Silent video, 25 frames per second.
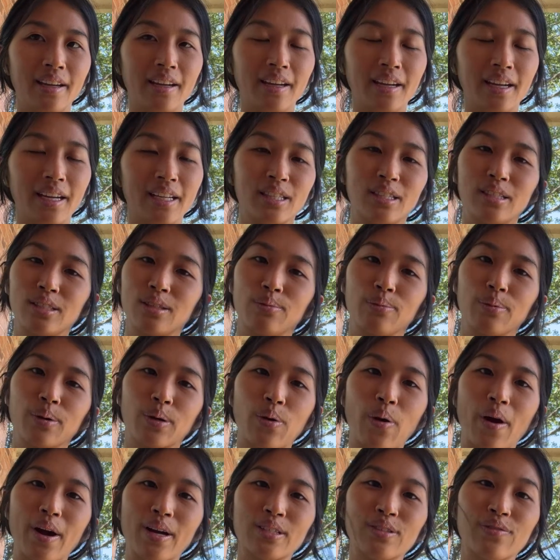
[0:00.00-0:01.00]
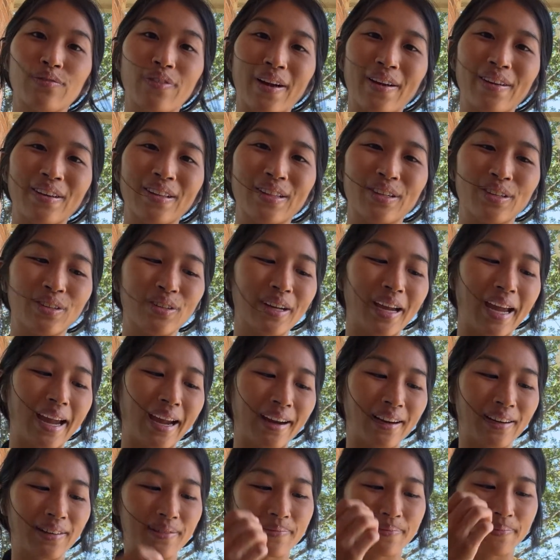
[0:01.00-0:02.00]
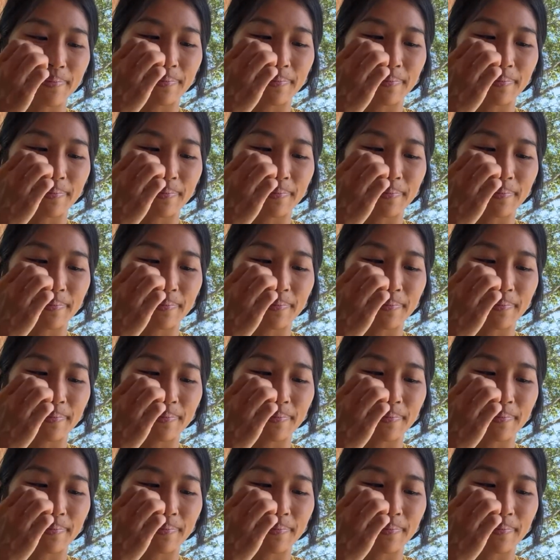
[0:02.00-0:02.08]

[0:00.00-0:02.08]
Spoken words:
It requires very little care.